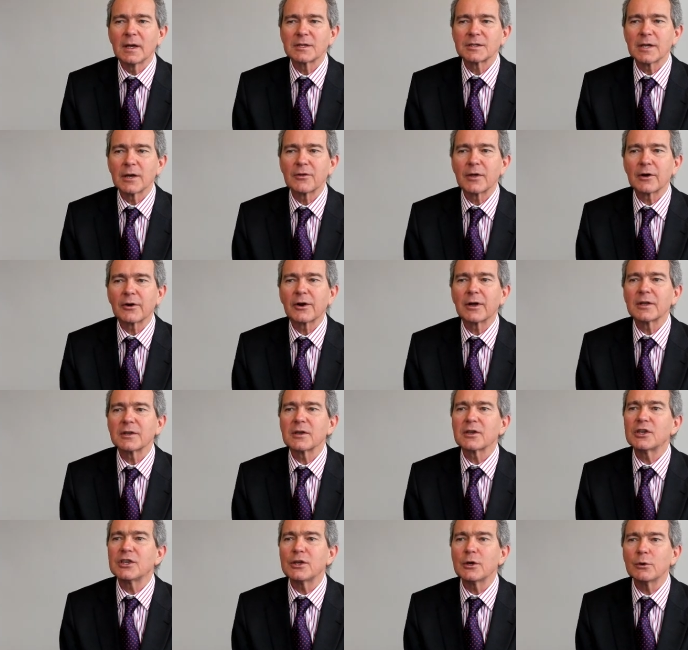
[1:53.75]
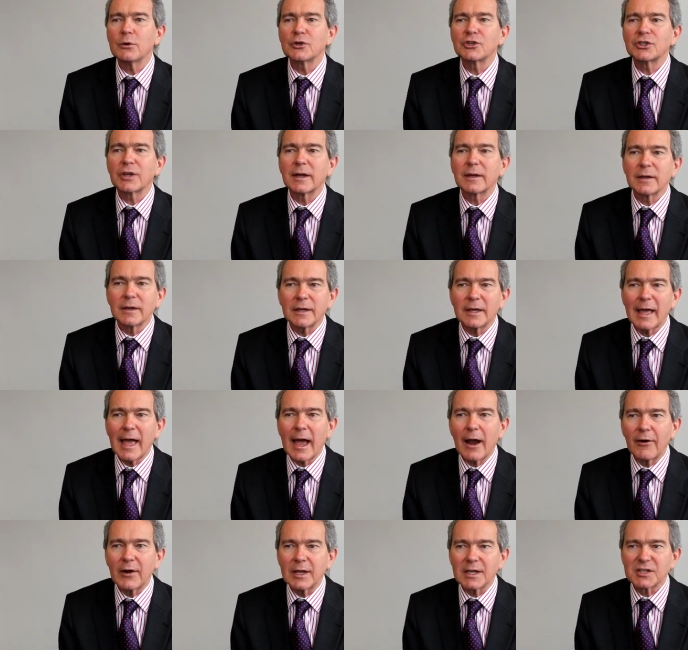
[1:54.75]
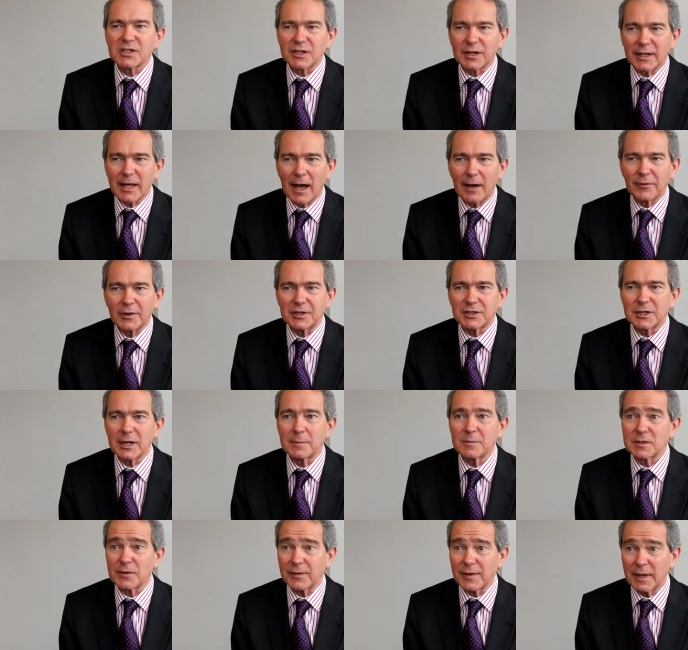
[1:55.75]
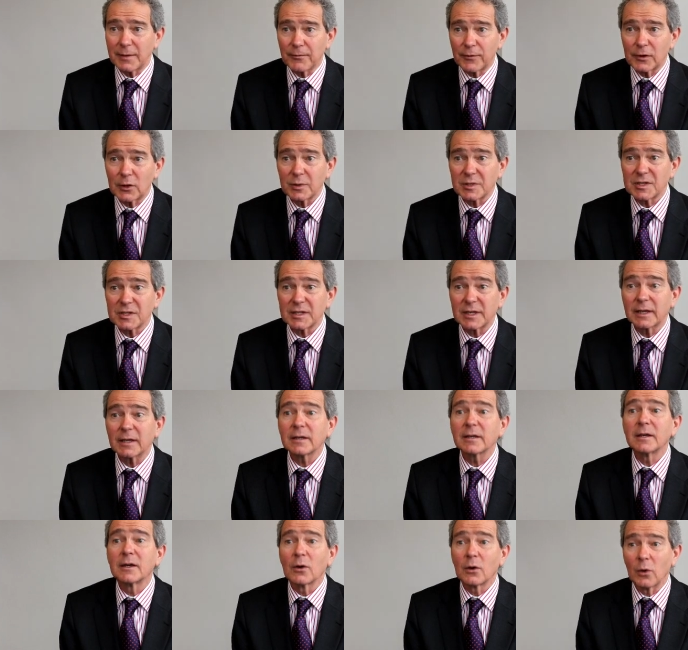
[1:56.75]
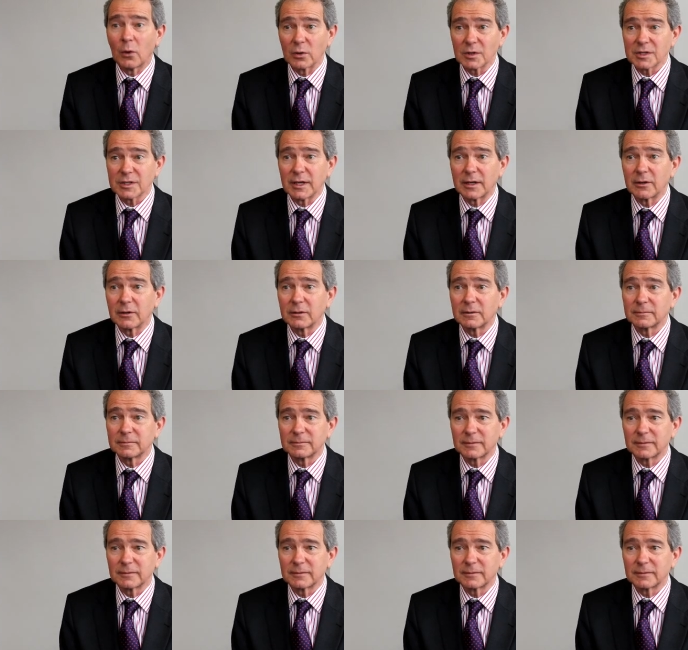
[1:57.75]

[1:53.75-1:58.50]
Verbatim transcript: So there are huge areas to cover in terms of influencing also.